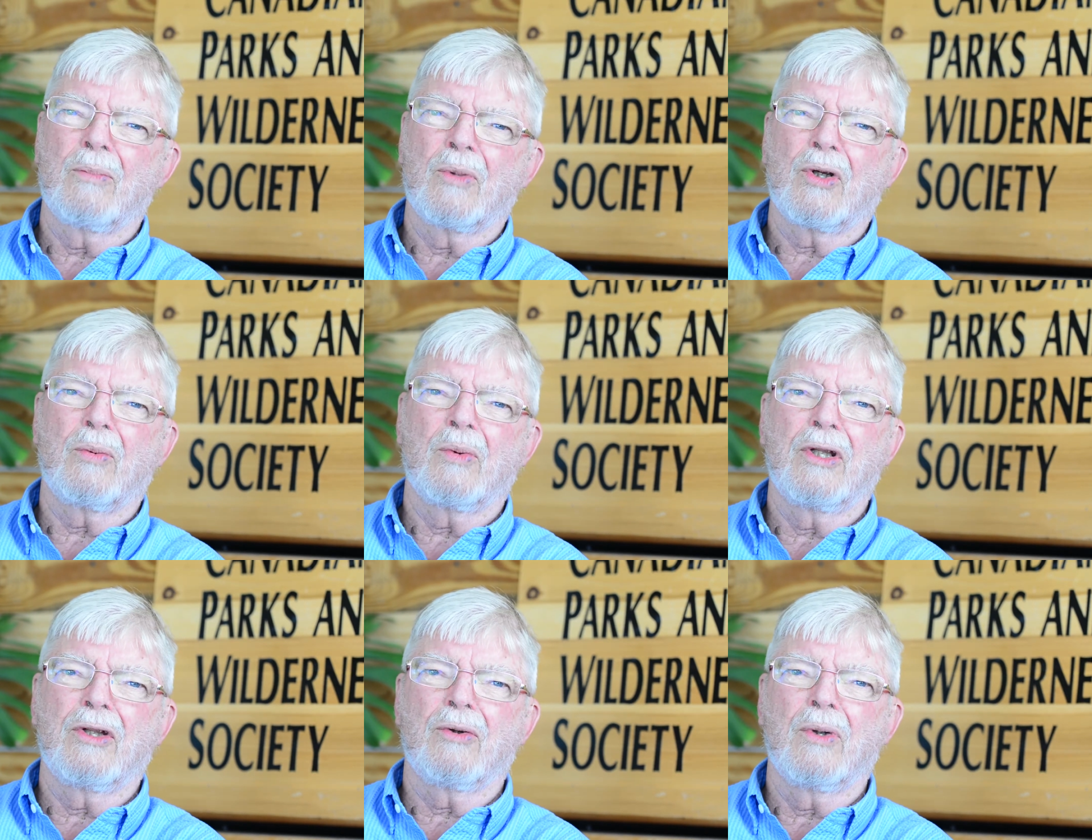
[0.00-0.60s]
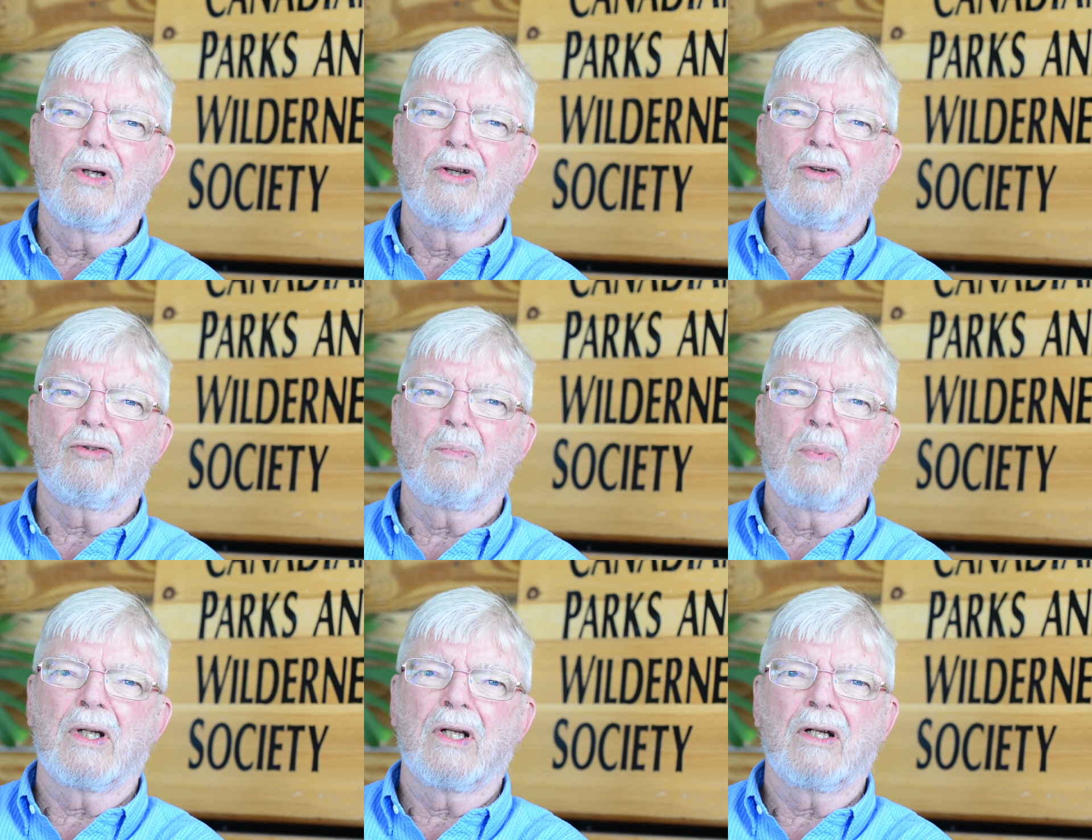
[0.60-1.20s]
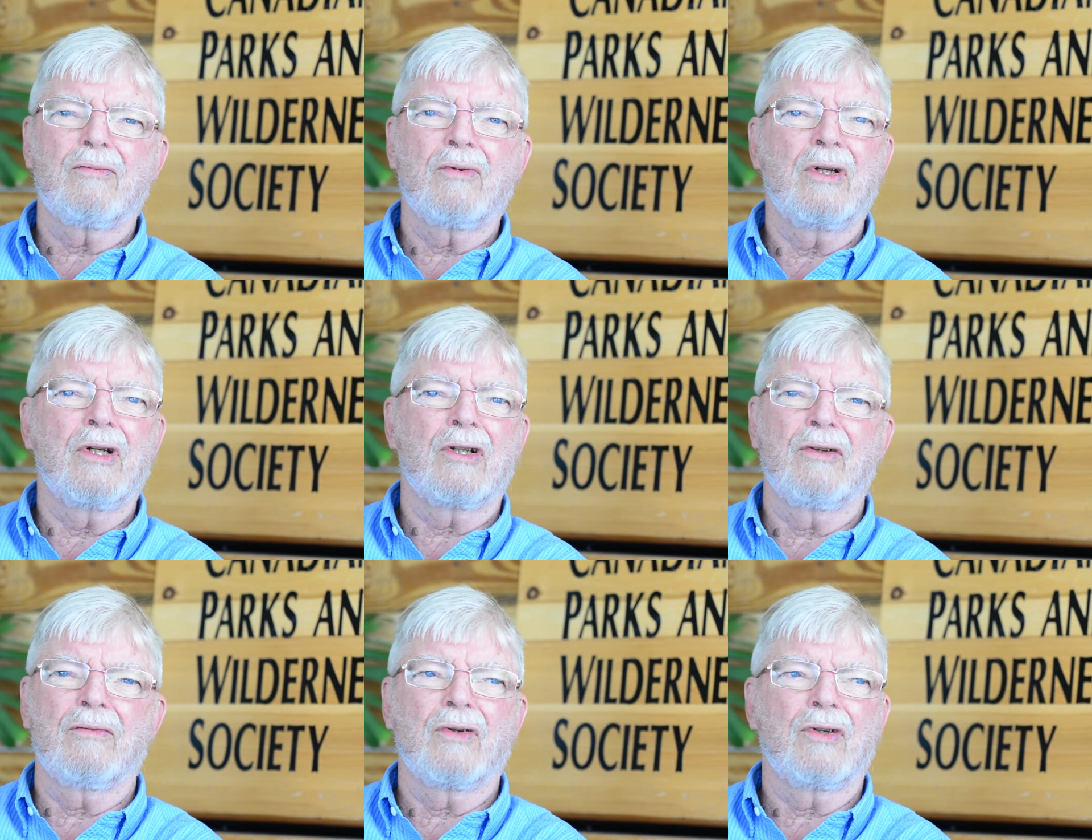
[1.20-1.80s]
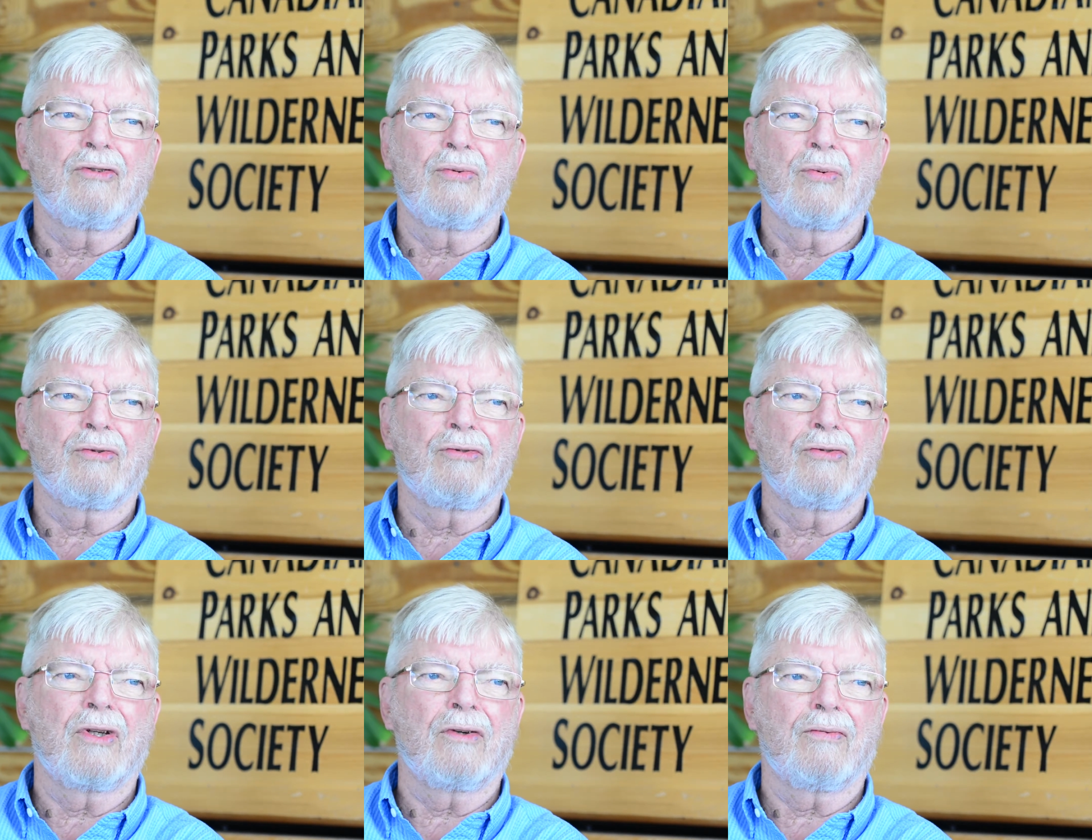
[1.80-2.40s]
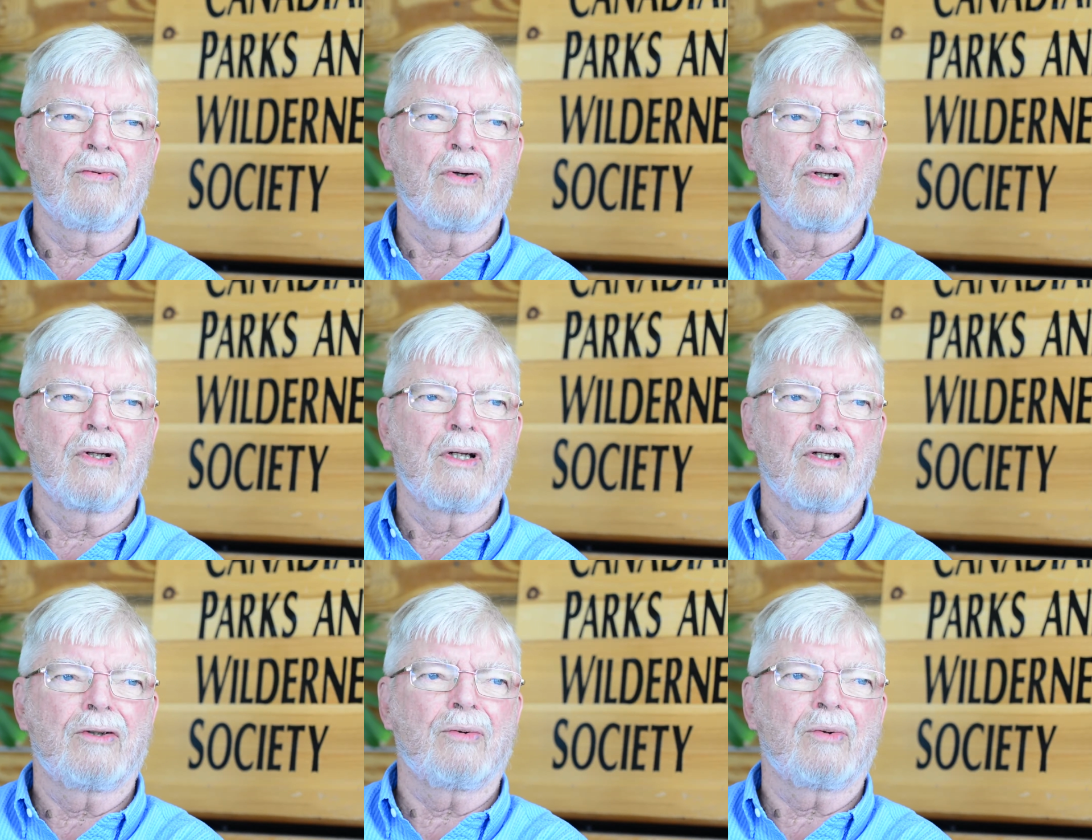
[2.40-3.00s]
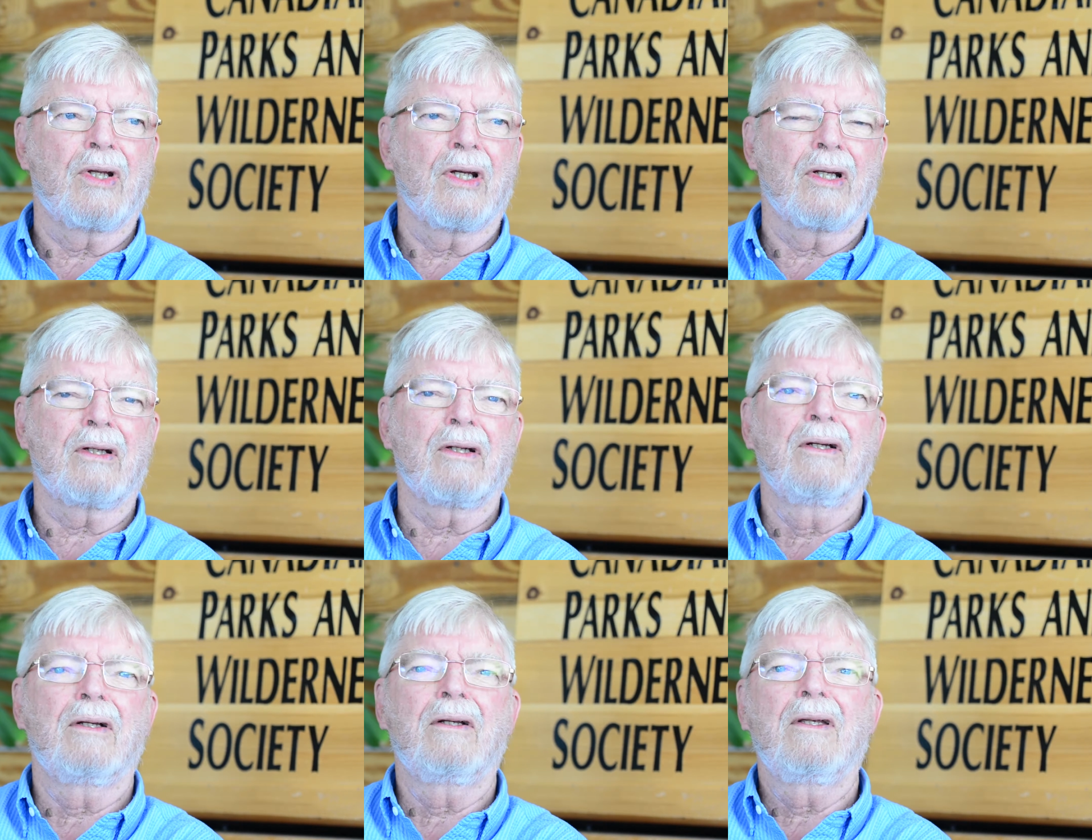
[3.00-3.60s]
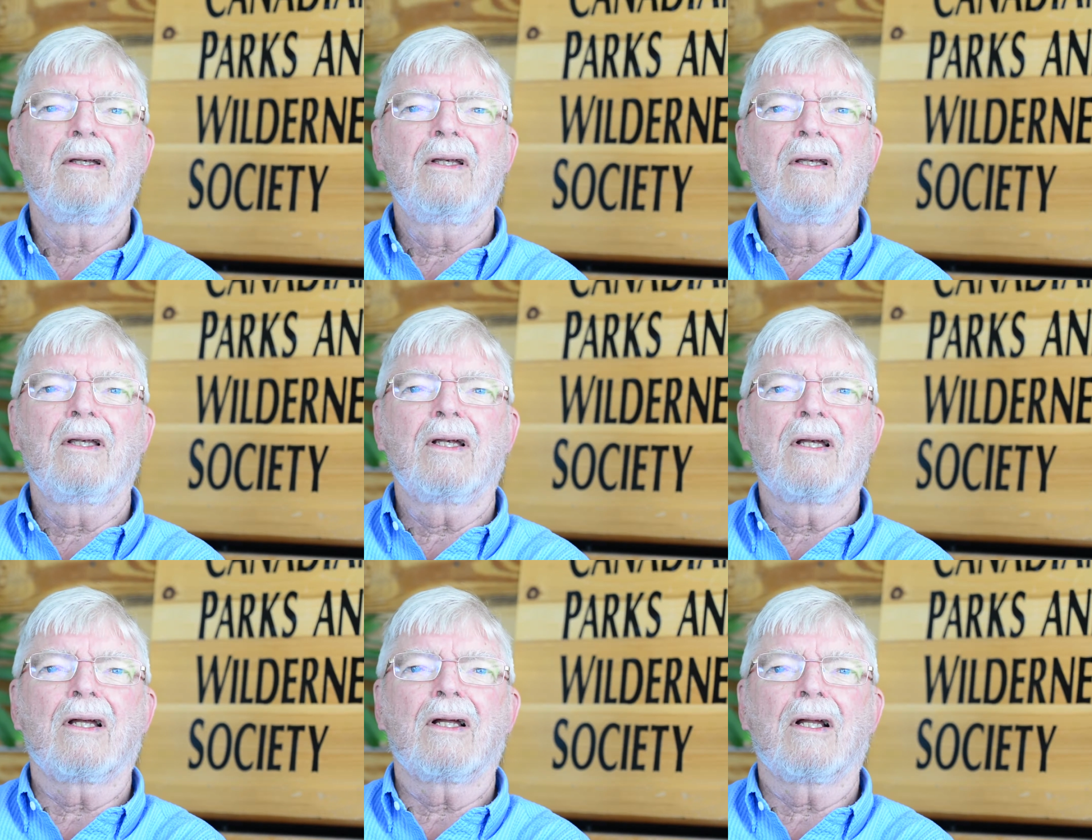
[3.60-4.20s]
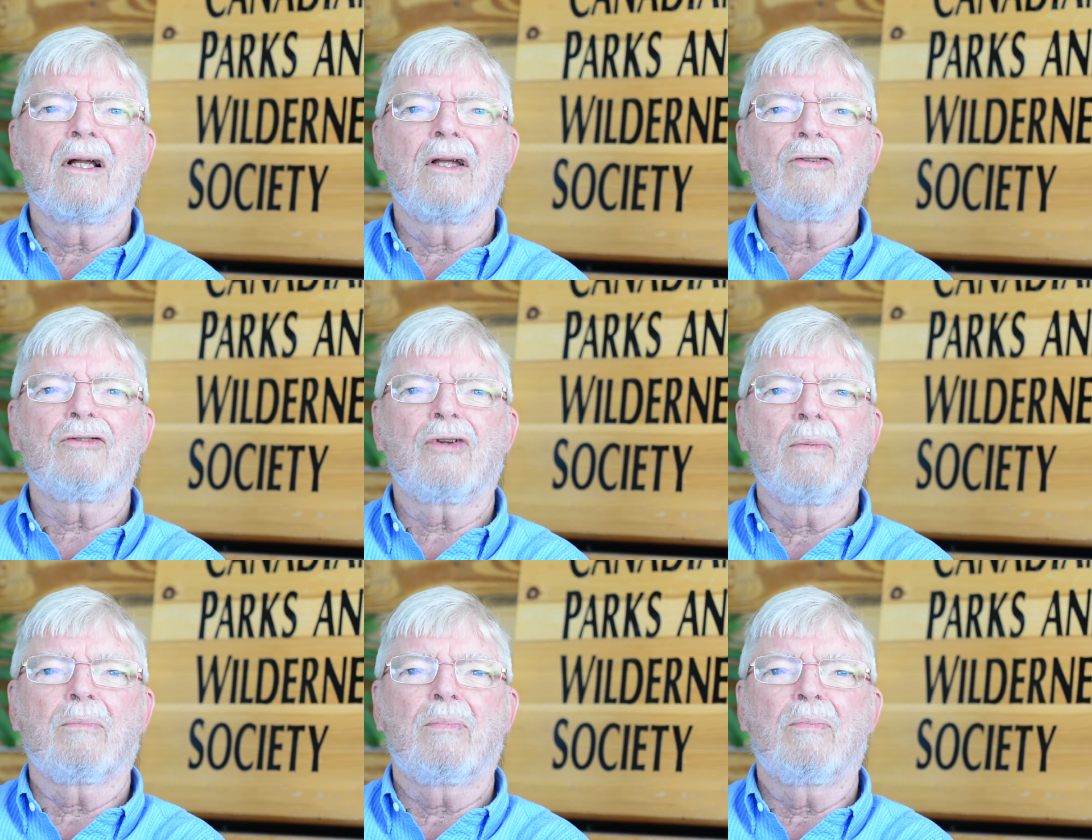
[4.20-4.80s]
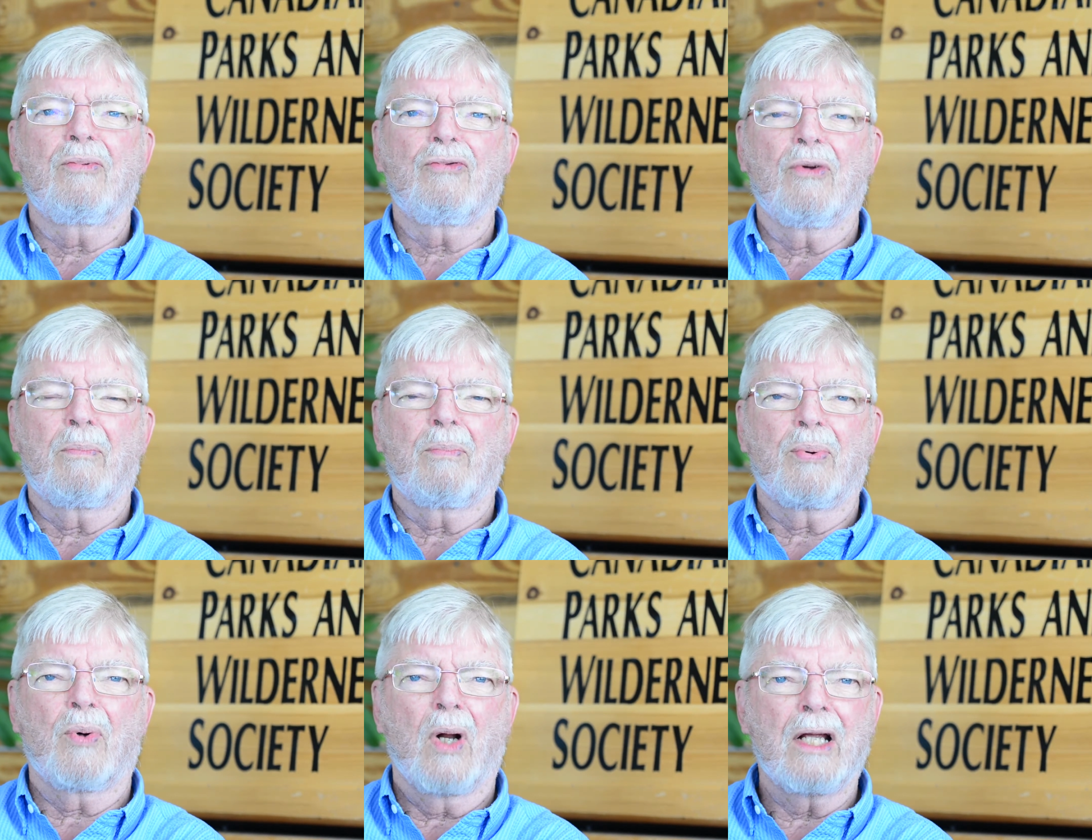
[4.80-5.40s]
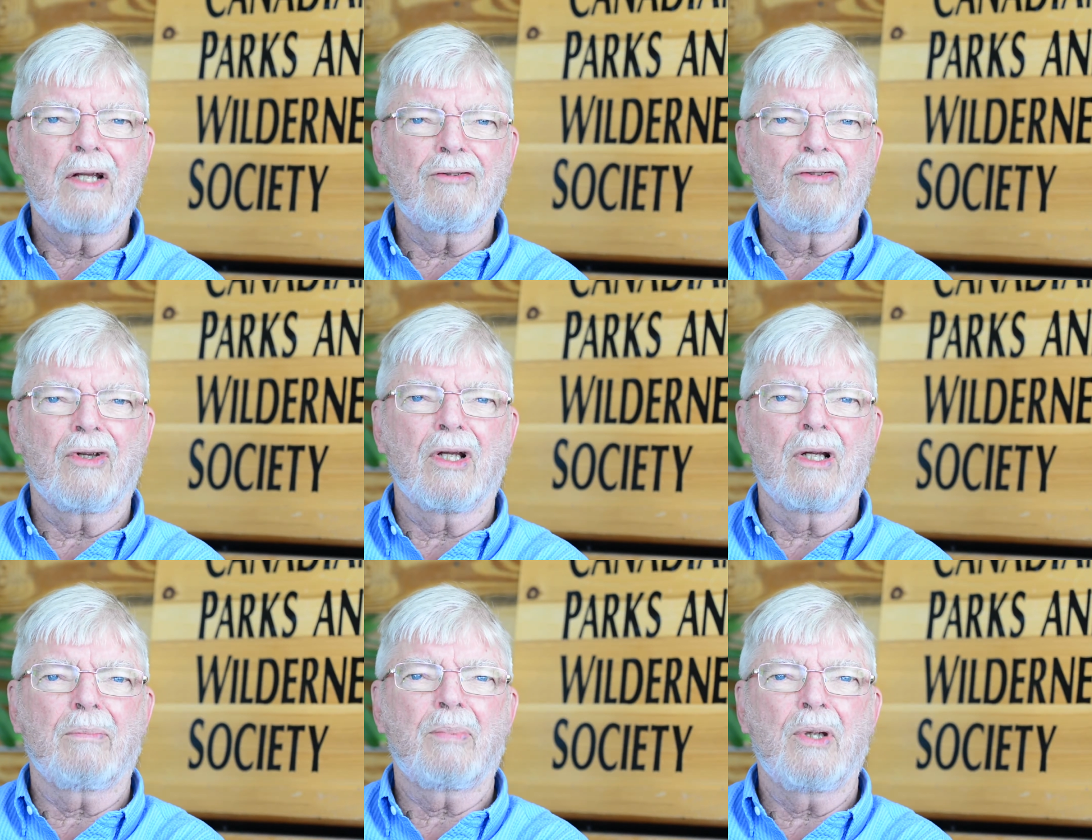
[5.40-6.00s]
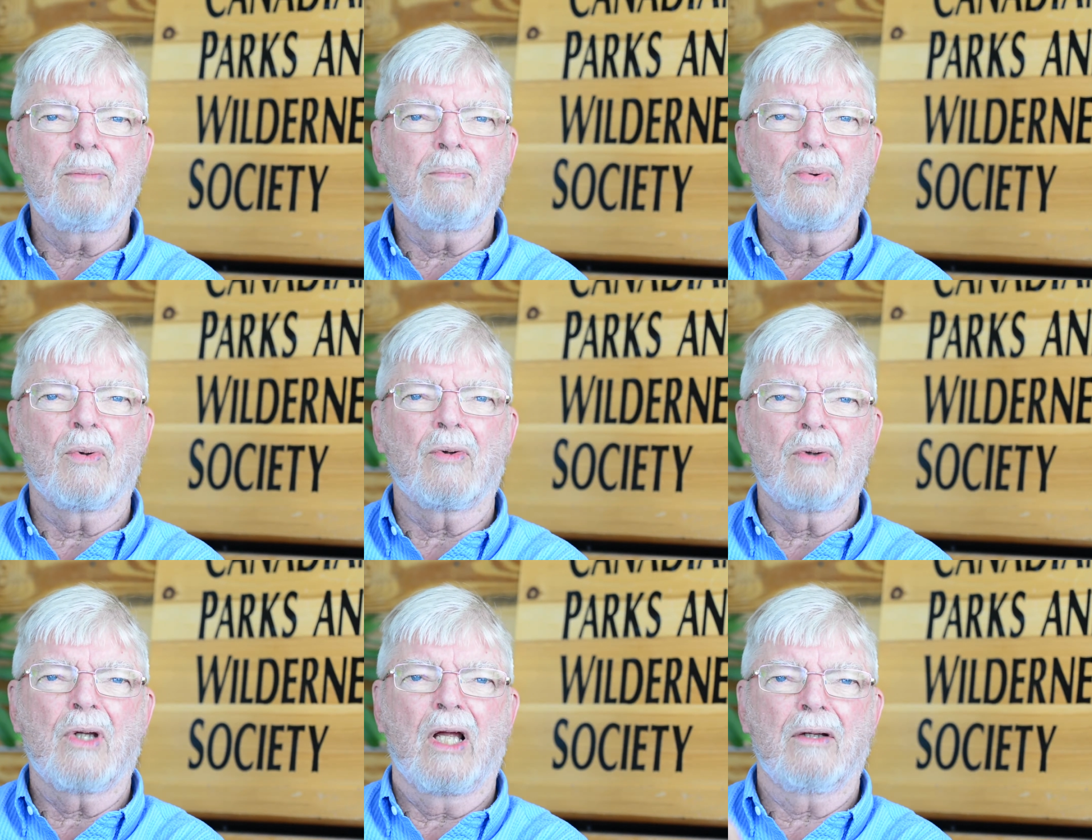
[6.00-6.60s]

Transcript: degree there is, but every individual is different, and you get some surprising people.